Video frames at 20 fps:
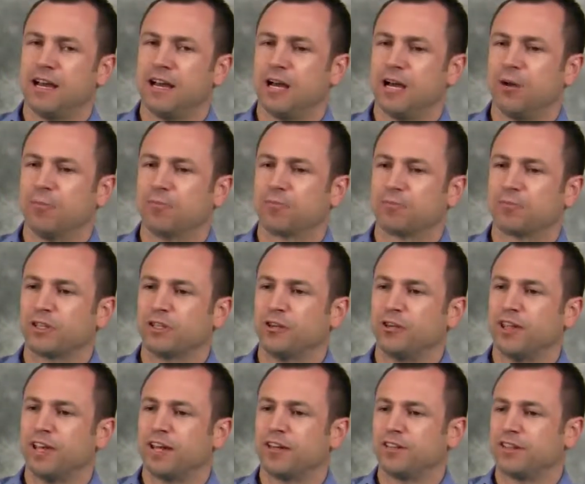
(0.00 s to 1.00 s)

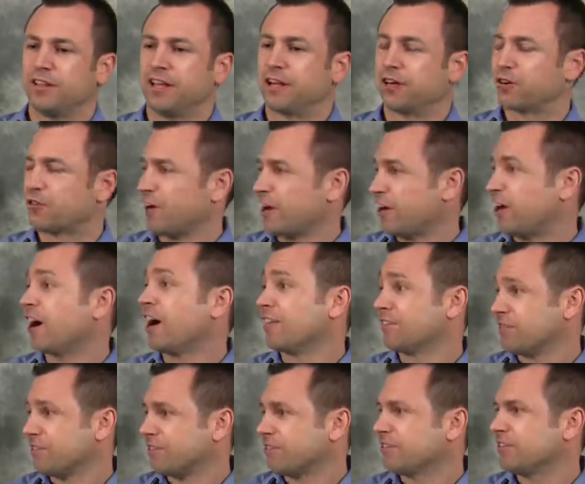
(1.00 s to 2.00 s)
they had a great
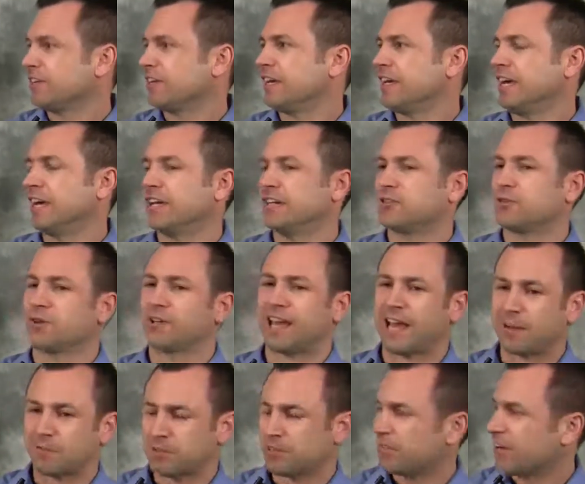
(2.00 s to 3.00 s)
offer and to a
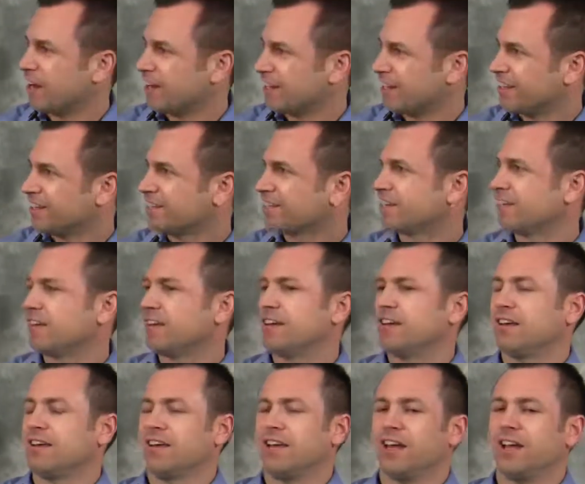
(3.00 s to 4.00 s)
captive audience,
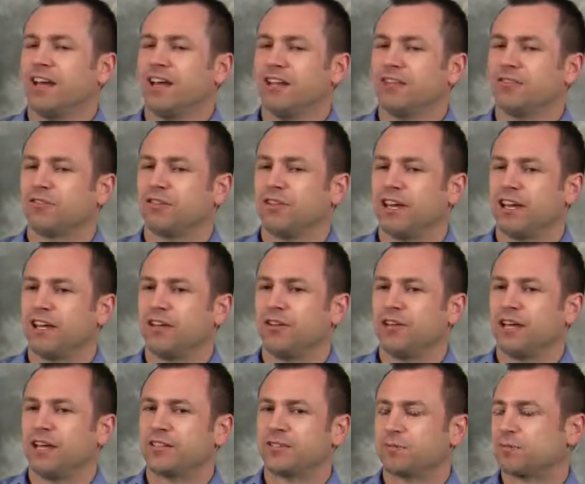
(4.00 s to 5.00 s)
and so they
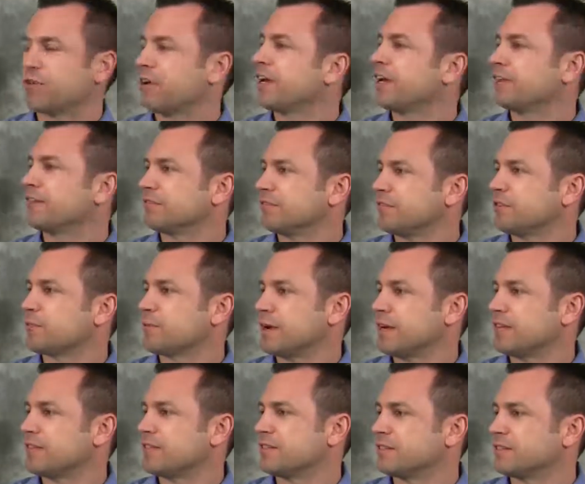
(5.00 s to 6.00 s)
had some great
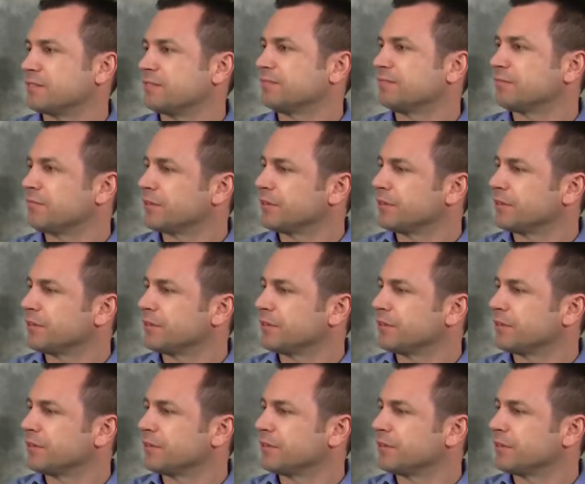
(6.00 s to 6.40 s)
responses. And